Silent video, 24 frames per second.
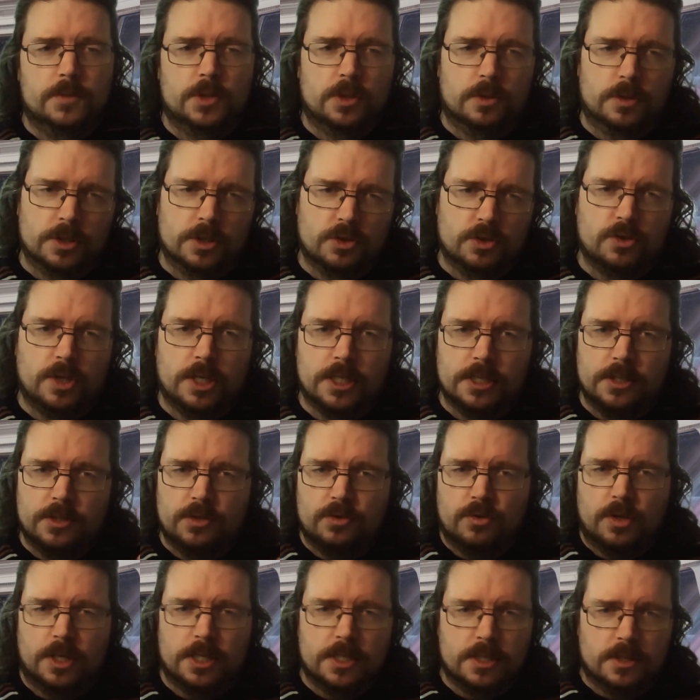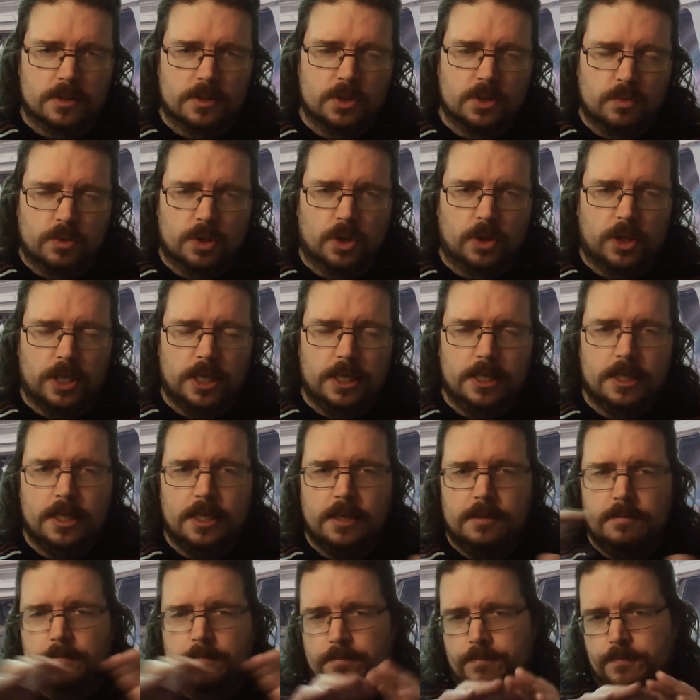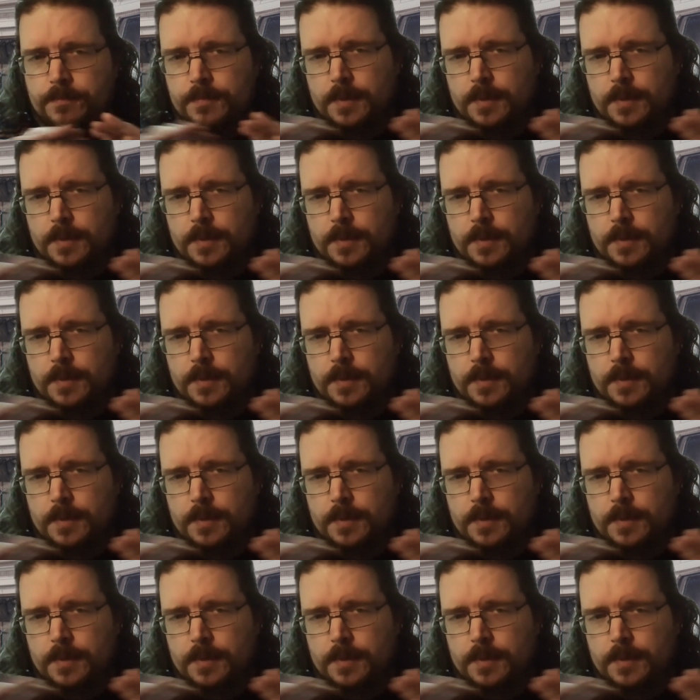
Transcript: So distress, stress, and doing okay again,